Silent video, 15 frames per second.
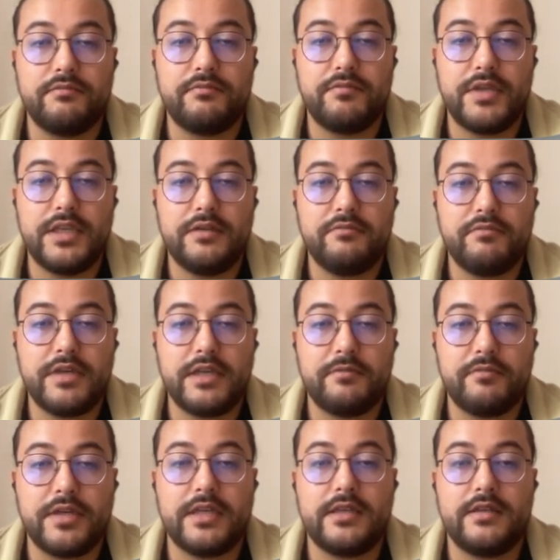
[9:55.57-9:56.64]
pink
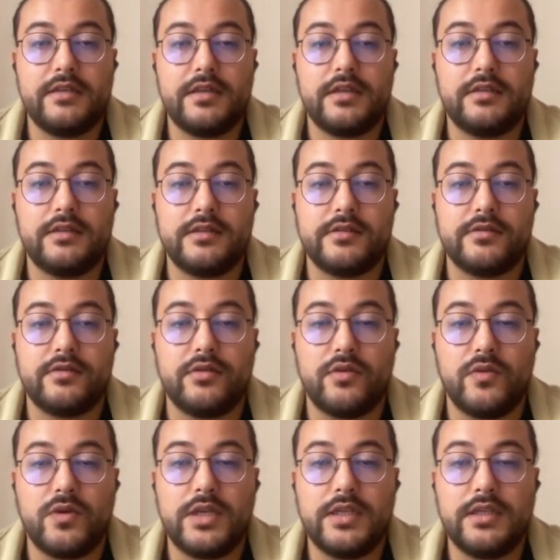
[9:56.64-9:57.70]
backpack underscore
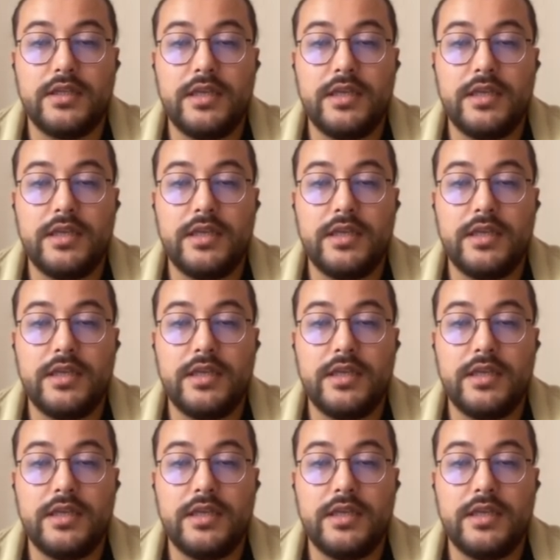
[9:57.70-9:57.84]
1